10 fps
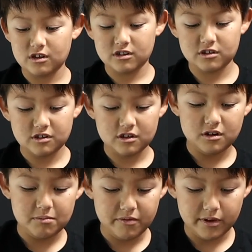That's
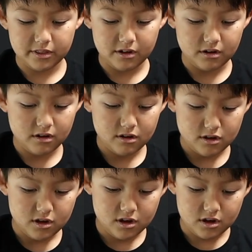gonna be right there.
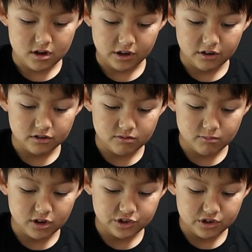Here's
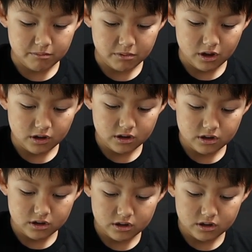one gem block.